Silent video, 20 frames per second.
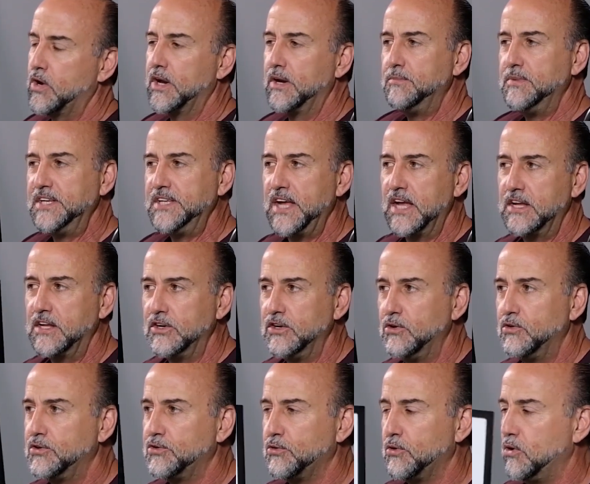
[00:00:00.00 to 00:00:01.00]
we're going to be
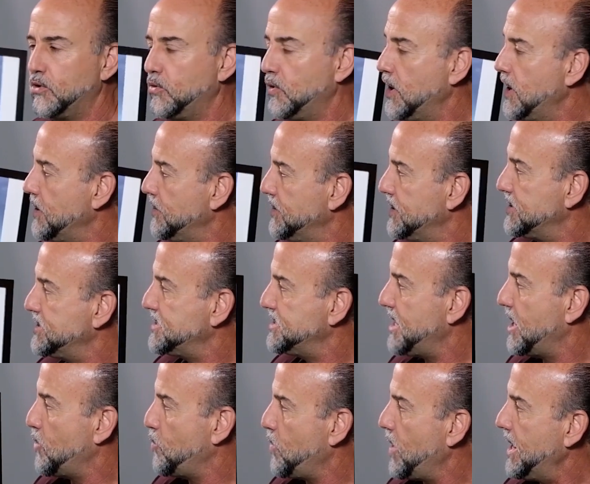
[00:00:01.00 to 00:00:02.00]
taking you through the
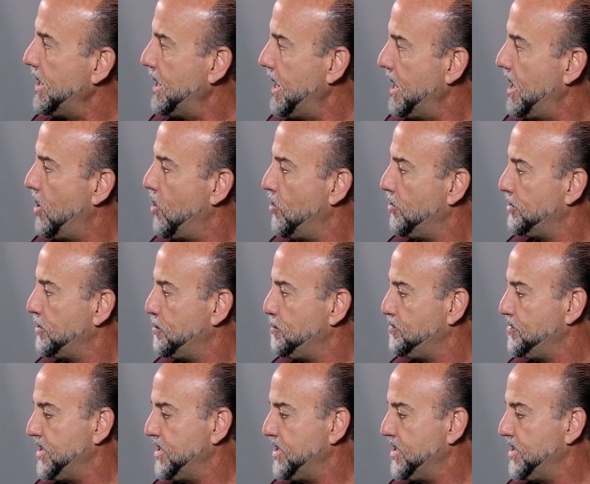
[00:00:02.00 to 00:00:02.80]
stairway to health.